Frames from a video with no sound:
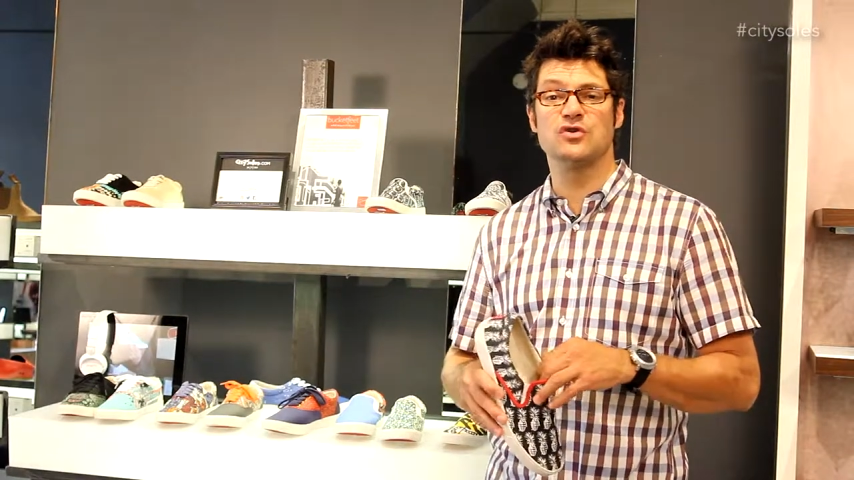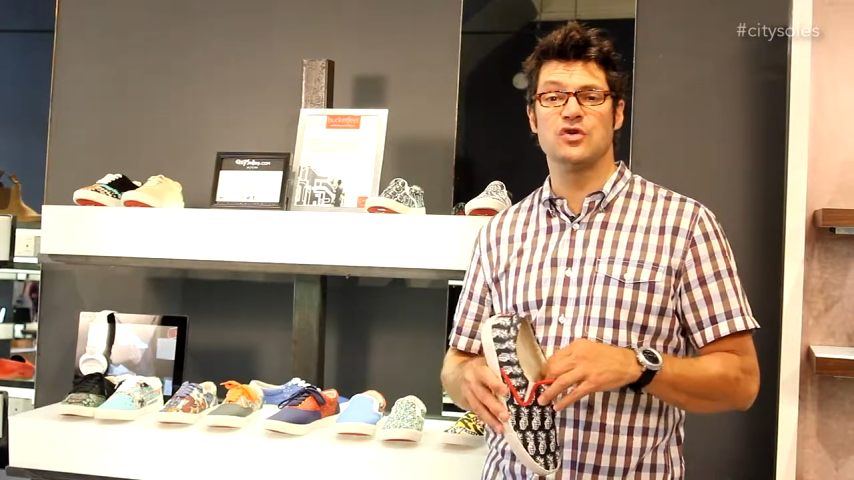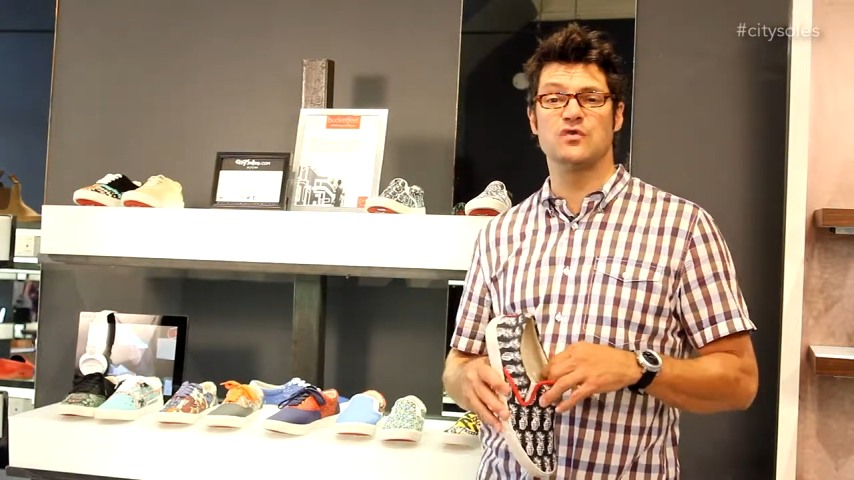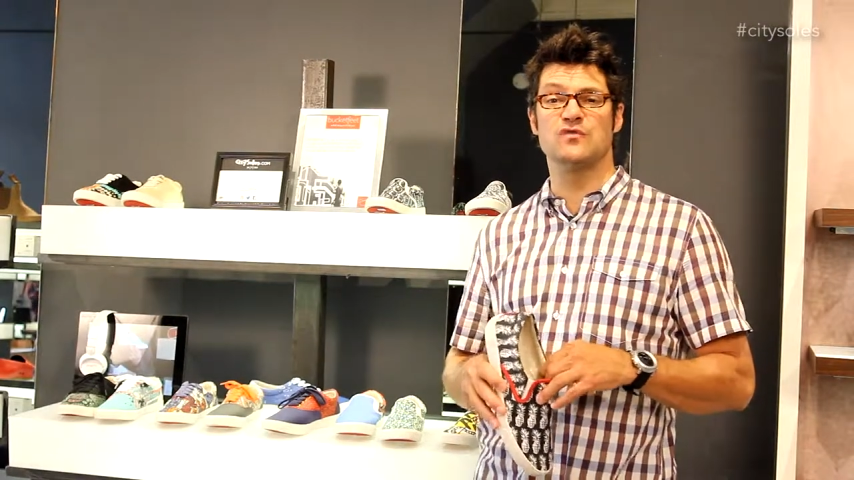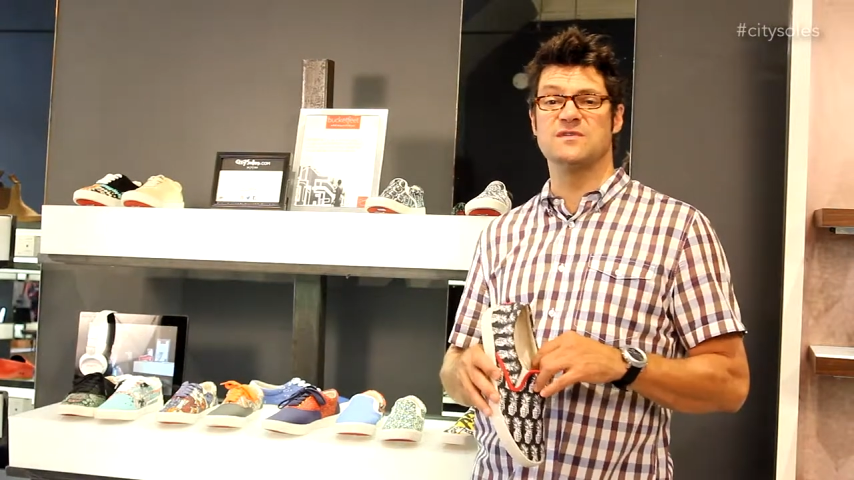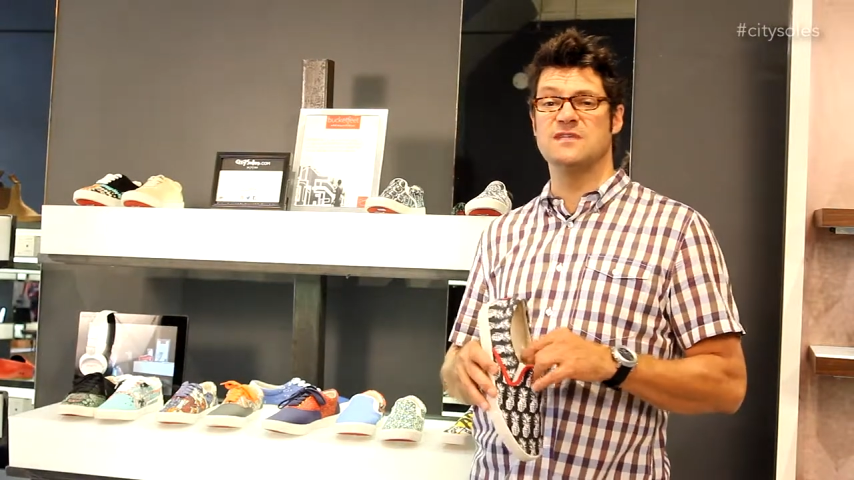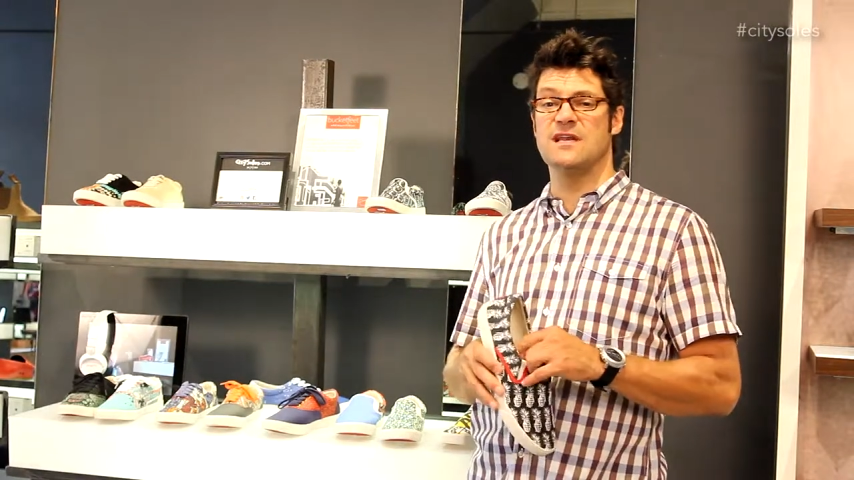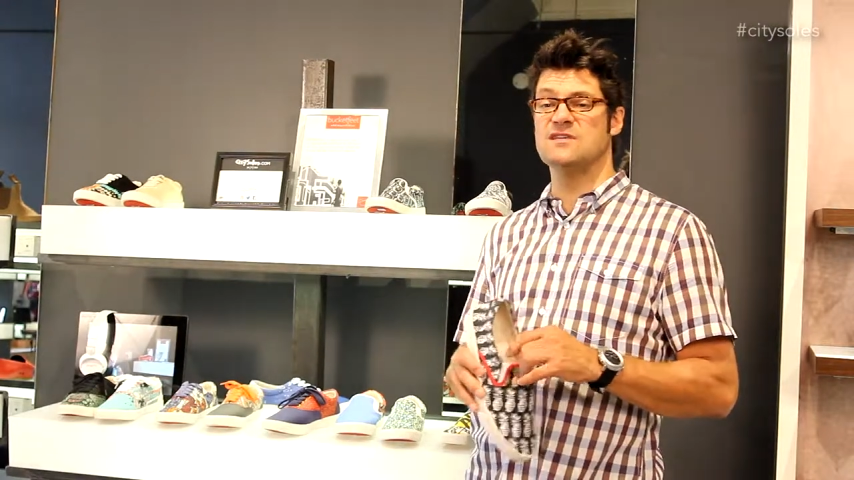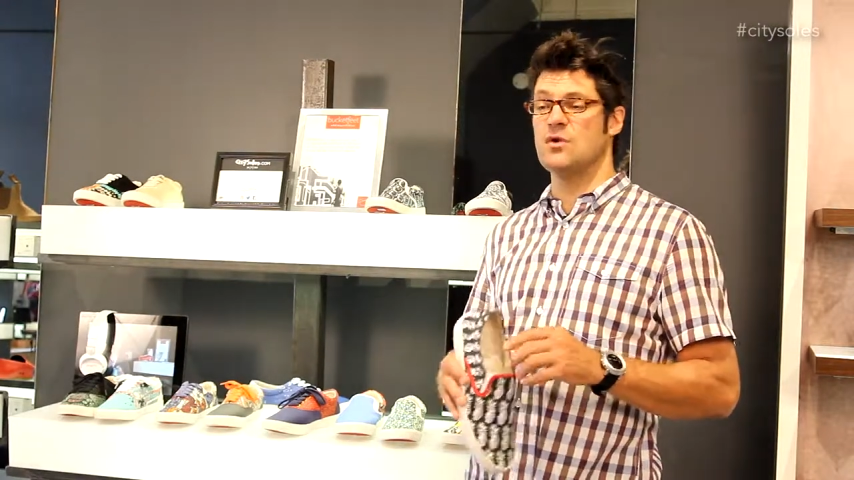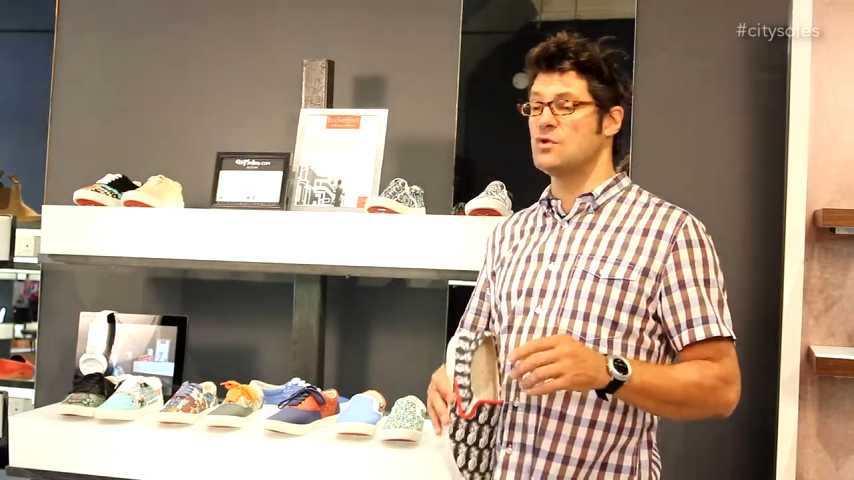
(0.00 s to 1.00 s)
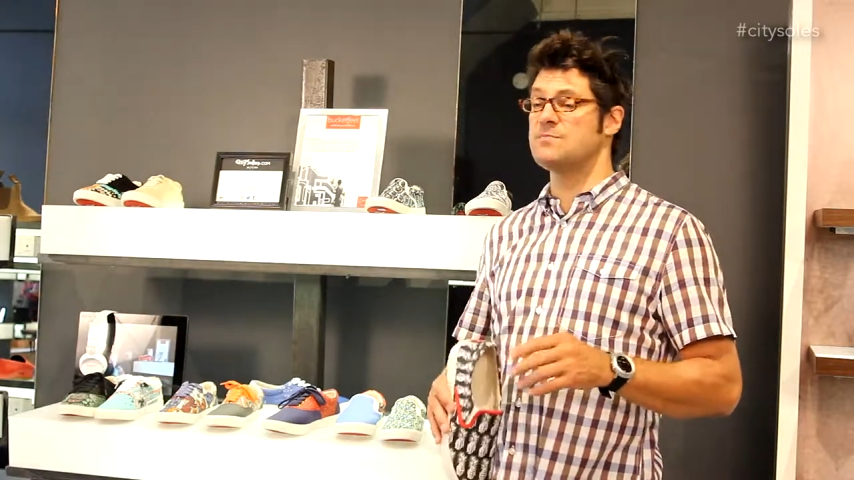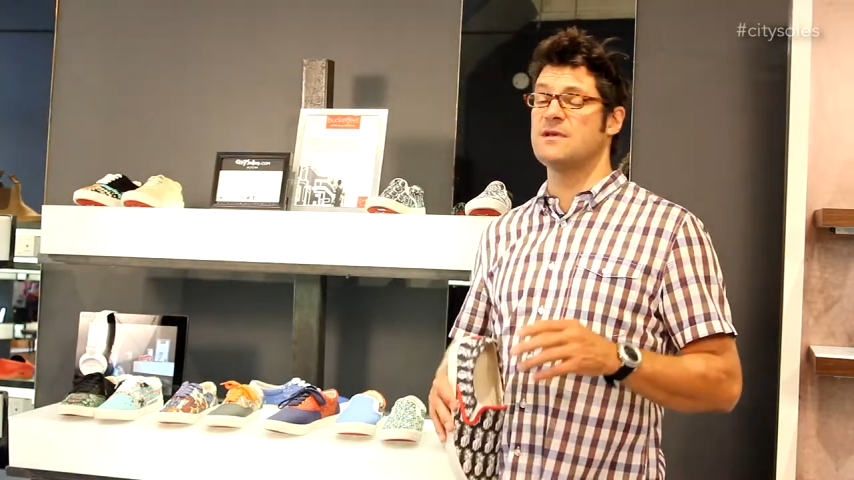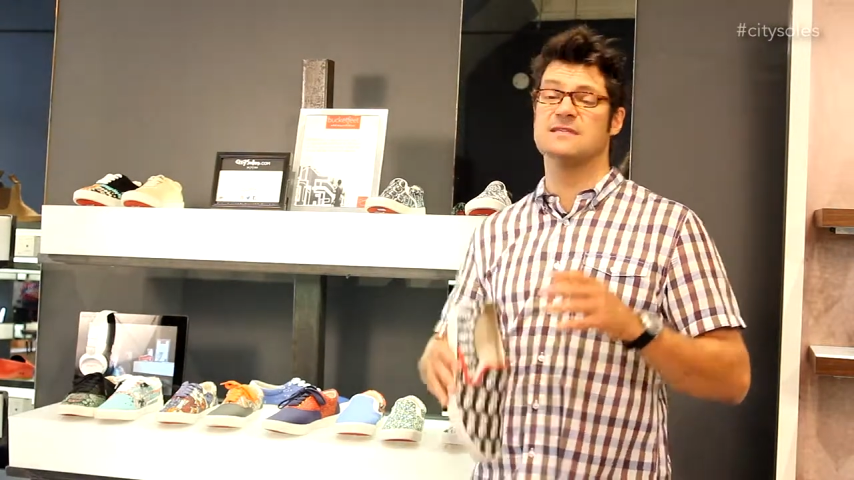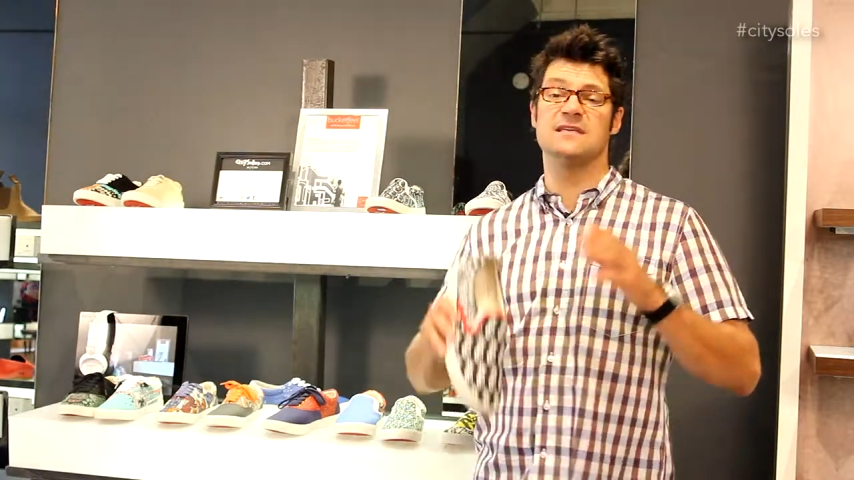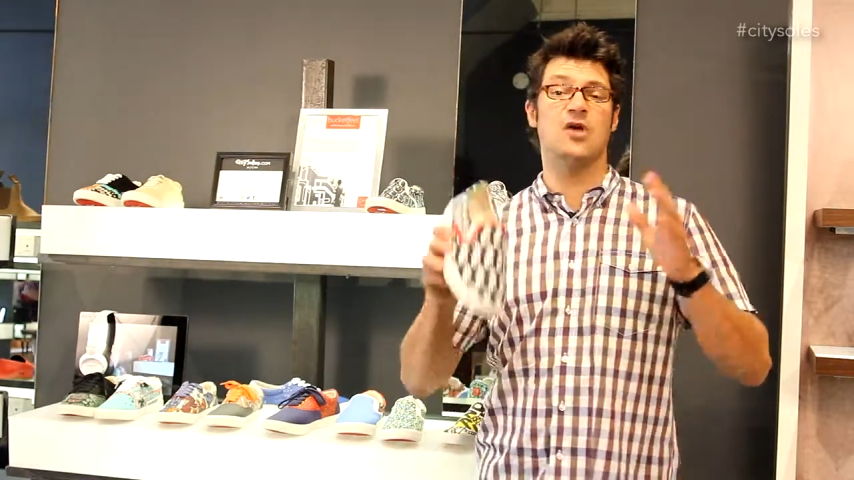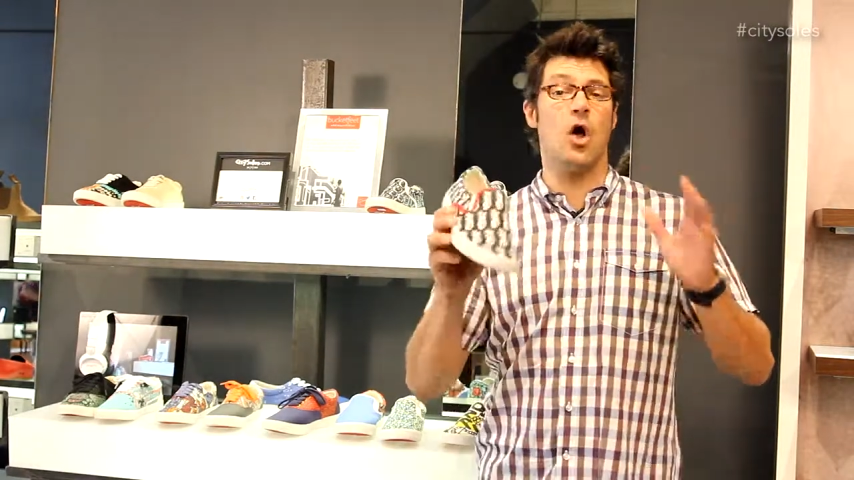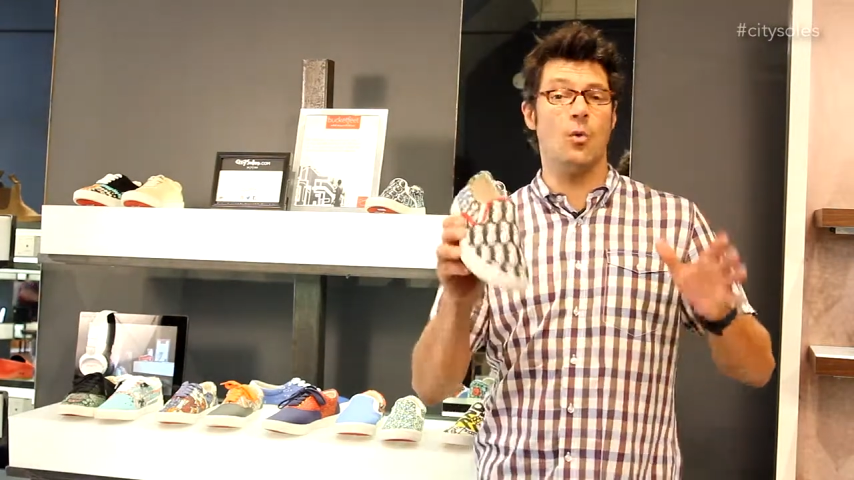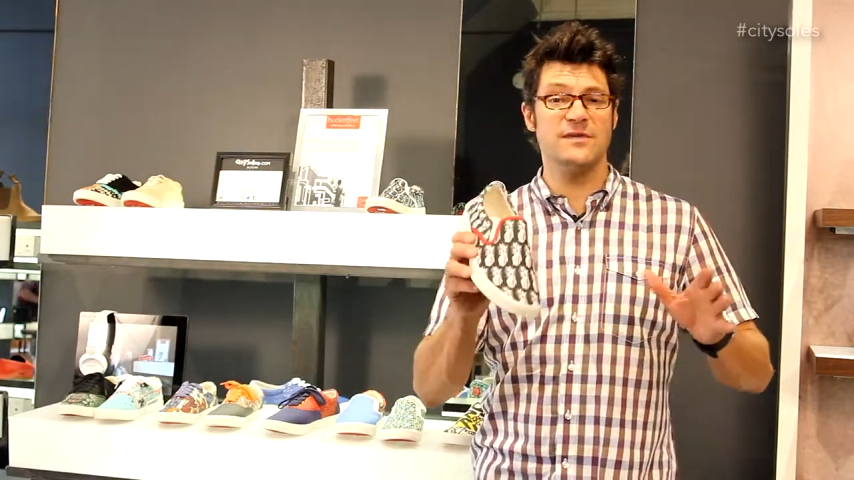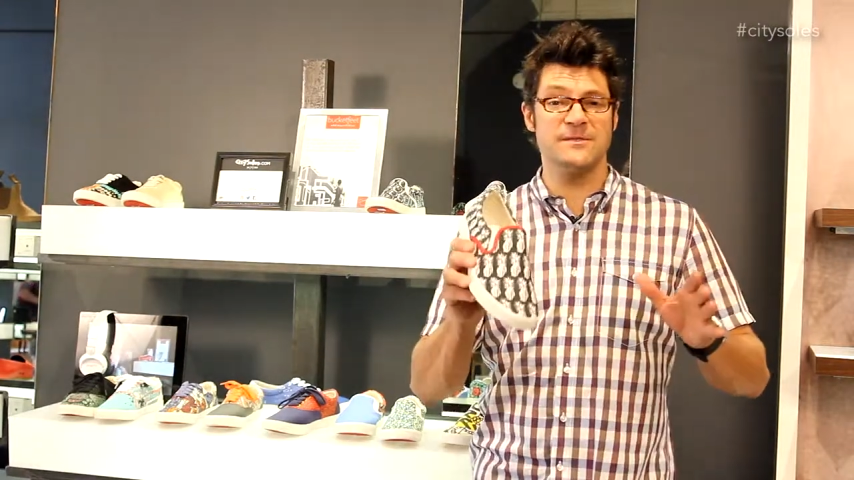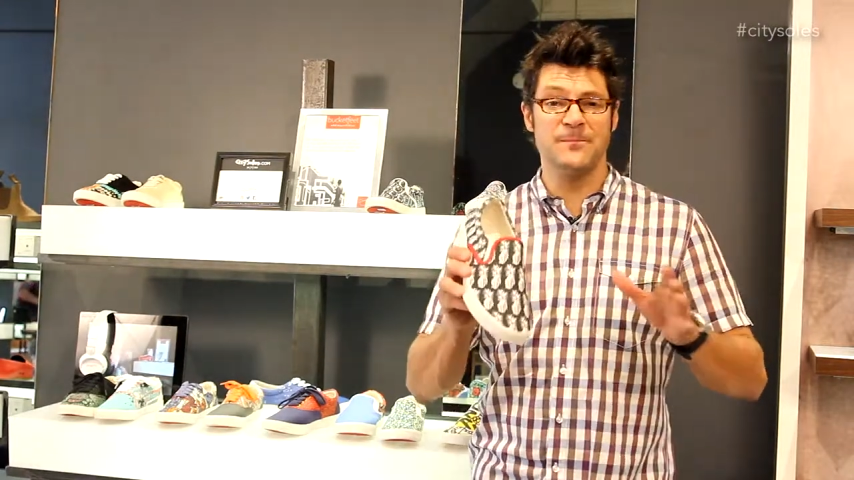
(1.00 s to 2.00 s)
shoes from City Souls, because as
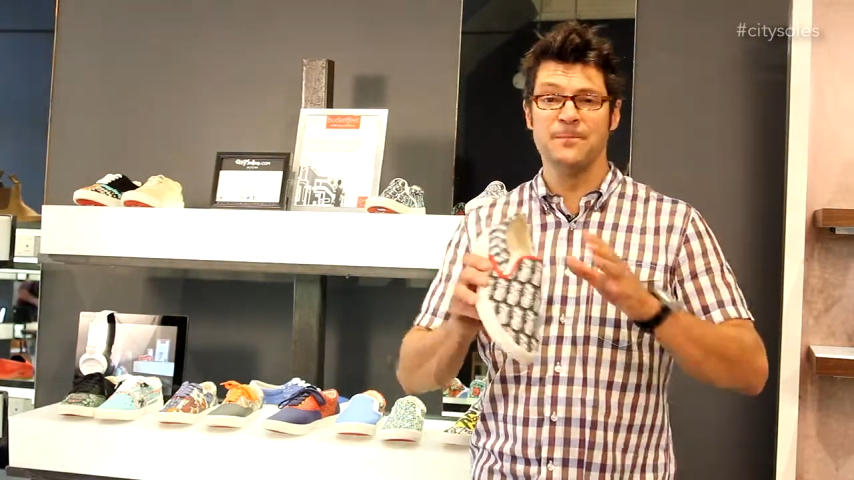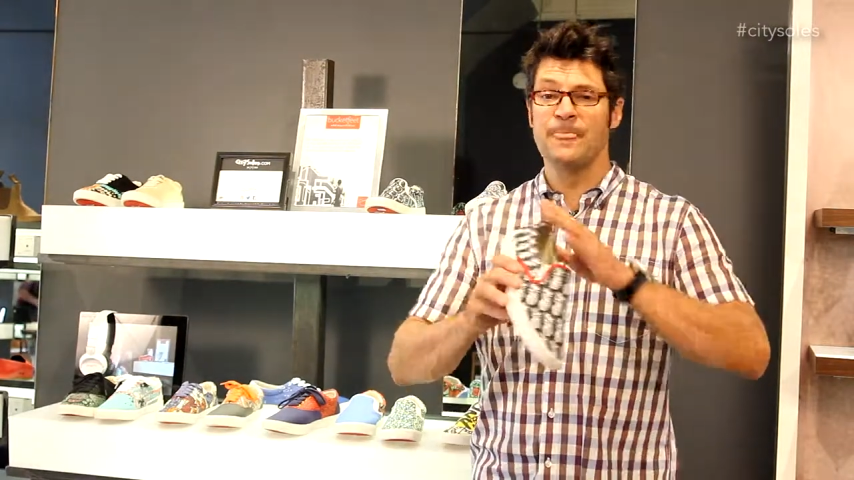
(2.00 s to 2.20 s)
always,